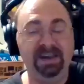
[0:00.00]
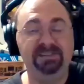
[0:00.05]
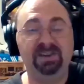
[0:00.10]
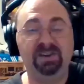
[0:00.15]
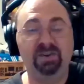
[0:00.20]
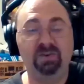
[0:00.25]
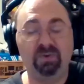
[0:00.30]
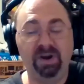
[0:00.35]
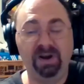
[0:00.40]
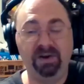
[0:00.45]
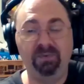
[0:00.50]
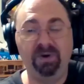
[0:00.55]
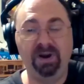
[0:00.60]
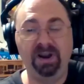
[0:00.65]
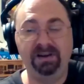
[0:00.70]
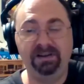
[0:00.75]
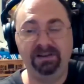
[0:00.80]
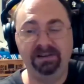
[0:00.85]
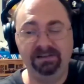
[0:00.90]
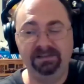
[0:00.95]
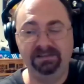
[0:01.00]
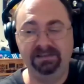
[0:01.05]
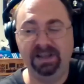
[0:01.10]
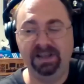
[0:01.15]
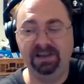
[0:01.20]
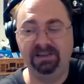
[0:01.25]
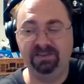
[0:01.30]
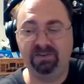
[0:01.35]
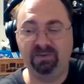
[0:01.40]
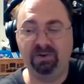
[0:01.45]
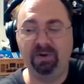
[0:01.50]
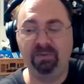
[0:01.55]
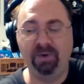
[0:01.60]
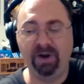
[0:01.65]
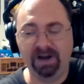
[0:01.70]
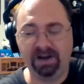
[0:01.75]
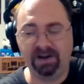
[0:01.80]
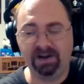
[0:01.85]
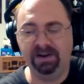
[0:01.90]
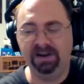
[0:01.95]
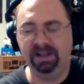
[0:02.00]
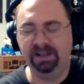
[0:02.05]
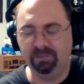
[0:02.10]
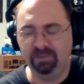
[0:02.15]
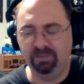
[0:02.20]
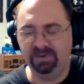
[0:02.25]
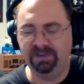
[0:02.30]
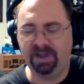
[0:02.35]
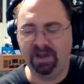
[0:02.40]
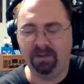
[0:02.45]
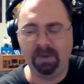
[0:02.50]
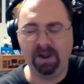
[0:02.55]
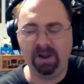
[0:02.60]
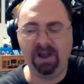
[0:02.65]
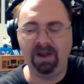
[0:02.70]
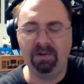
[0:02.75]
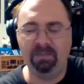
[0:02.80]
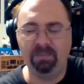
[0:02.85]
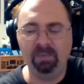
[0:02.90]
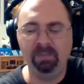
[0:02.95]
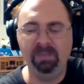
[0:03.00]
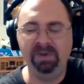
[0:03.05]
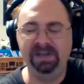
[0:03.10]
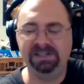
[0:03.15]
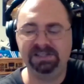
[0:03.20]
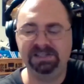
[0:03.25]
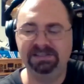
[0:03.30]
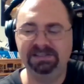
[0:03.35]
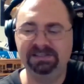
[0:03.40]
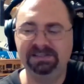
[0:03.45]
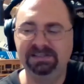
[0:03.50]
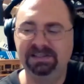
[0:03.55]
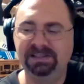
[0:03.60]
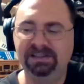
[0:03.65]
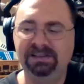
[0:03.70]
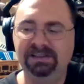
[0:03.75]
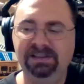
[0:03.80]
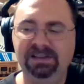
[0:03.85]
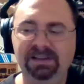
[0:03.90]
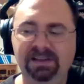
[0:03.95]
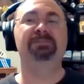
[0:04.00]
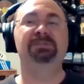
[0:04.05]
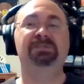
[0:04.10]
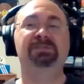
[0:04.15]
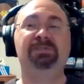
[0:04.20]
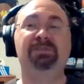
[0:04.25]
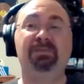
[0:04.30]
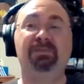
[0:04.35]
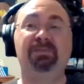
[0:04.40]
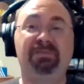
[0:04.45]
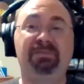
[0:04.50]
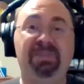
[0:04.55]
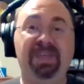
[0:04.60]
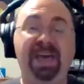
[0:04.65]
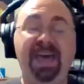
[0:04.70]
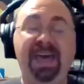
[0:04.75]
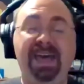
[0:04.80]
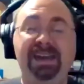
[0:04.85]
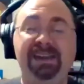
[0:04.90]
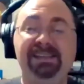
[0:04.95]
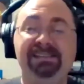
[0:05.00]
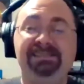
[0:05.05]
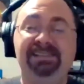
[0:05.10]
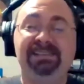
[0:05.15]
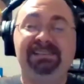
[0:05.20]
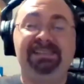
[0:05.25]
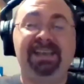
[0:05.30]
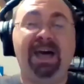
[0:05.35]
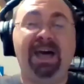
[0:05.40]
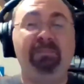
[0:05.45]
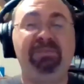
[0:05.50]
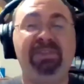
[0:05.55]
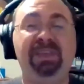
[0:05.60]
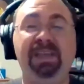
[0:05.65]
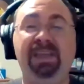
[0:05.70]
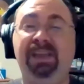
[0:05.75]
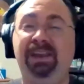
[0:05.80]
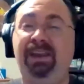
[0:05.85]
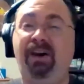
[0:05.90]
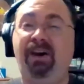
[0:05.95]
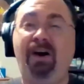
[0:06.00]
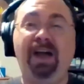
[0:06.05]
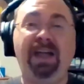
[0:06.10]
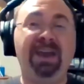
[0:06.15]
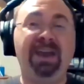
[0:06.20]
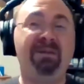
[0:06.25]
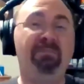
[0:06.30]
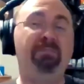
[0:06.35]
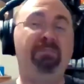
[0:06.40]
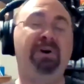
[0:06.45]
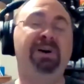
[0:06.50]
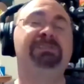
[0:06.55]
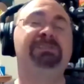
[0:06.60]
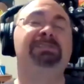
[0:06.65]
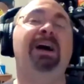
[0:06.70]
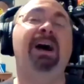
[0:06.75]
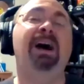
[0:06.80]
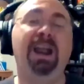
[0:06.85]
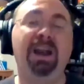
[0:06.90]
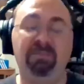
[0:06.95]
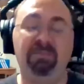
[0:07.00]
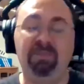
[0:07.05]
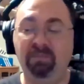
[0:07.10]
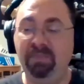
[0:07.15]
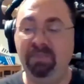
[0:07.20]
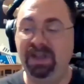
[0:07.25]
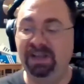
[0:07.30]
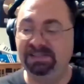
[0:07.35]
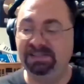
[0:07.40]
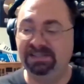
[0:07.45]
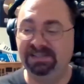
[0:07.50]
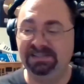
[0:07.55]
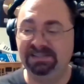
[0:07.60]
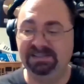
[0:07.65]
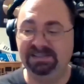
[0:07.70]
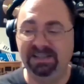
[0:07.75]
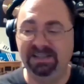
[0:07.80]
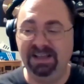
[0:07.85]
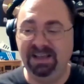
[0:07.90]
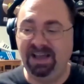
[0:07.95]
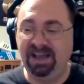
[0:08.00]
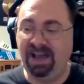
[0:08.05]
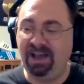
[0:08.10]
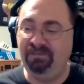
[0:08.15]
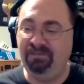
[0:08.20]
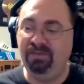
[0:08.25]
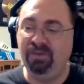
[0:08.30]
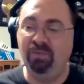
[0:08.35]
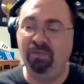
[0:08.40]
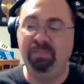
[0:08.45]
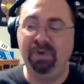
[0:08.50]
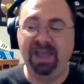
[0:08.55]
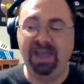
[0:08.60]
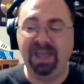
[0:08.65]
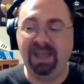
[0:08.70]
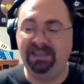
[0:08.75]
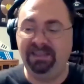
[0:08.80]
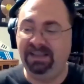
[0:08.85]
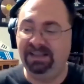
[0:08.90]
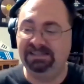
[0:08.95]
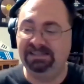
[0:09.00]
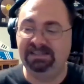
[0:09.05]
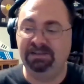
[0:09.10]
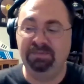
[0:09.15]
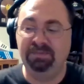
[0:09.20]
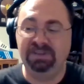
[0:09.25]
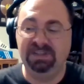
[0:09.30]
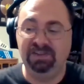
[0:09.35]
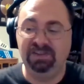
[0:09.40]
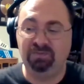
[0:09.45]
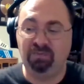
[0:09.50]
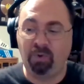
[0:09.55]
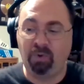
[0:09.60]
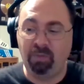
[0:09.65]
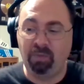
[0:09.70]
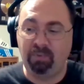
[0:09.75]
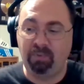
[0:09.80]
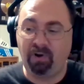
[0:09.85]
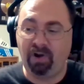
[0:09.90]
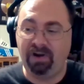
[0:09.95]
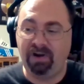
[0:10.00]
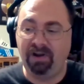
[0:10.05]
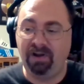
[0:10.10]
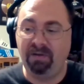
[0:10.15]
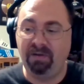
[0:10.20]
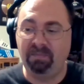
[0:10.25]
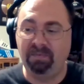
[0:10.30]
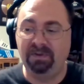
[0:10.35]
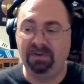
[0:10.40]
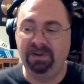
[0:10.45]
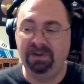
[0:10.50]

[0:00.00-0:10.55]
is a great record. That is a great record, and it was on my honorable mentions. So that is the top 10. Now I got a bunch of honorable mentions. I feel bad that some of these weren't brought up.